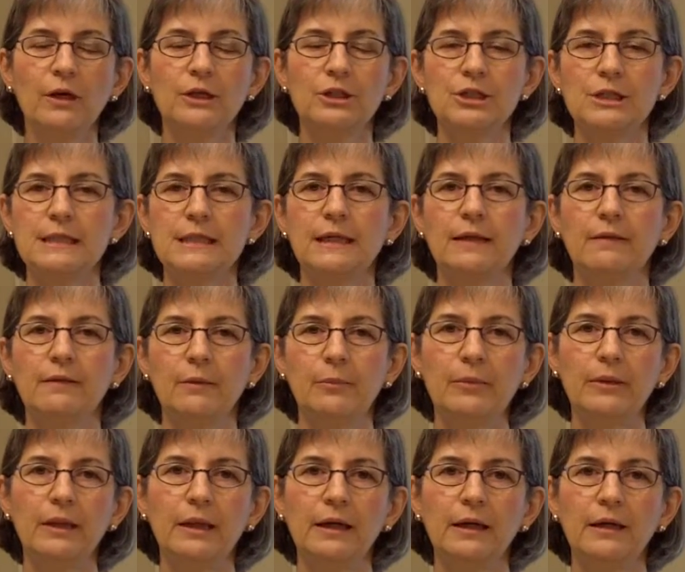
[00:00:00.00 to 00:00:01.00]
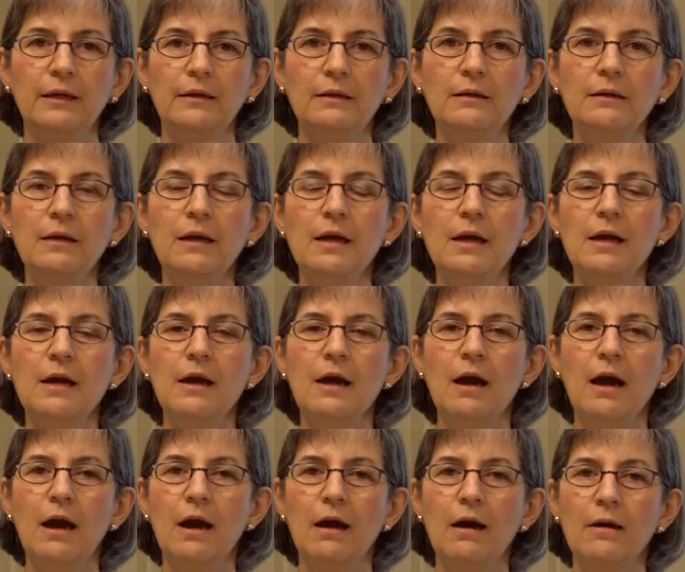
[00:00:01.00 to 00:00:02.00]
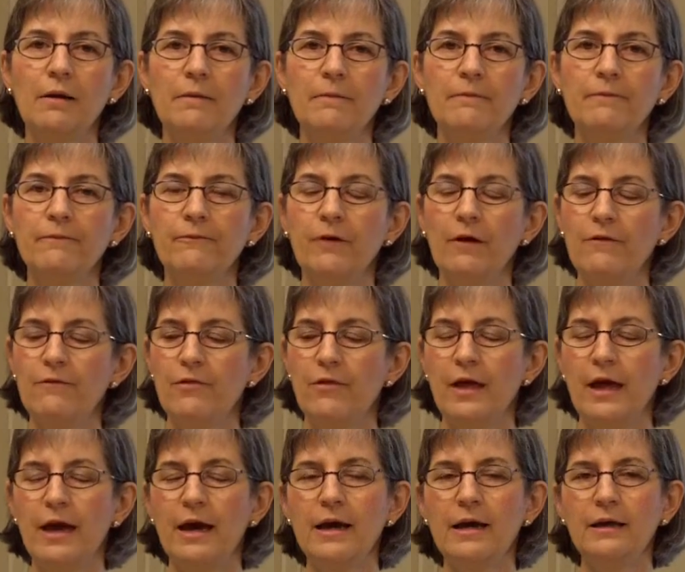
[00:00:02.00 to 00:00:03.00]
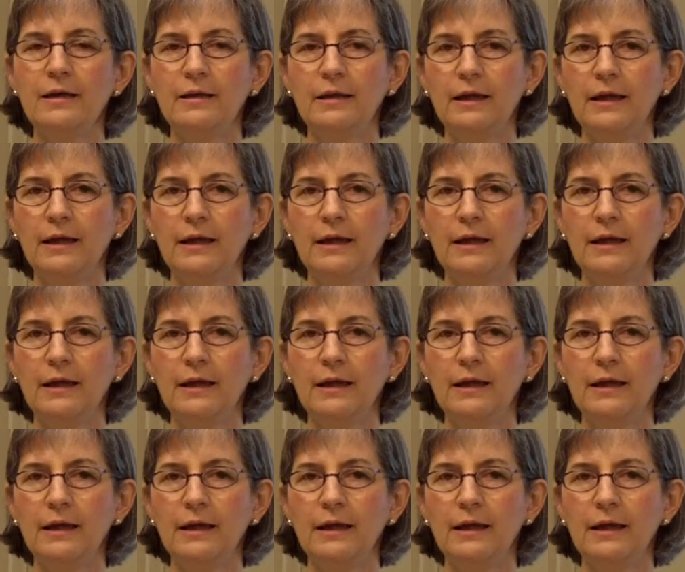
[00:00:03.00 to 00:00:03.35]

I just get the plain of that,